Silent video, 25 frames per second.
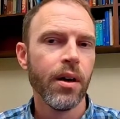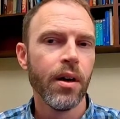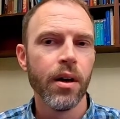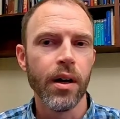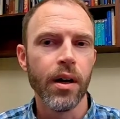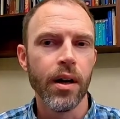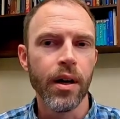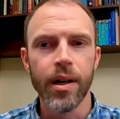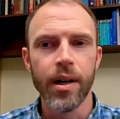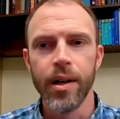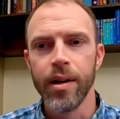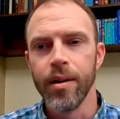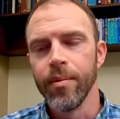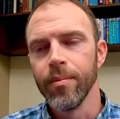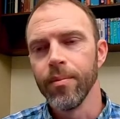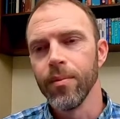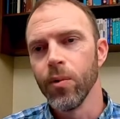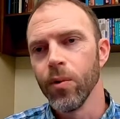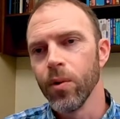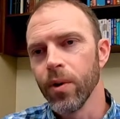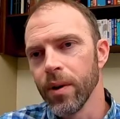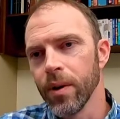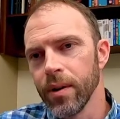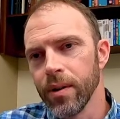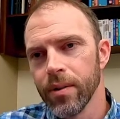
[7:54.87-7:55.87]

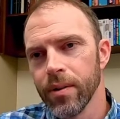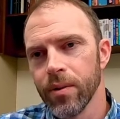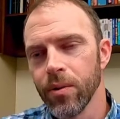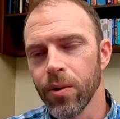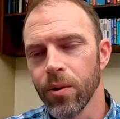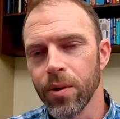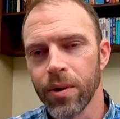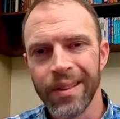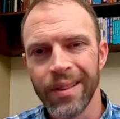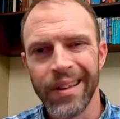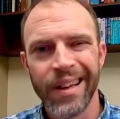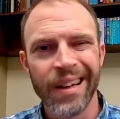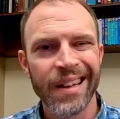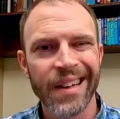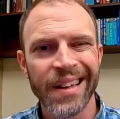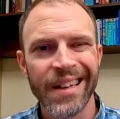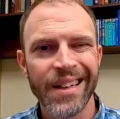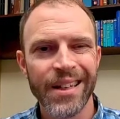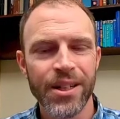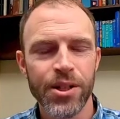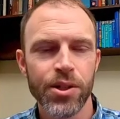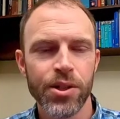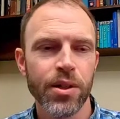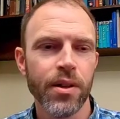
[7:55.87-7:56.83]
or luggage.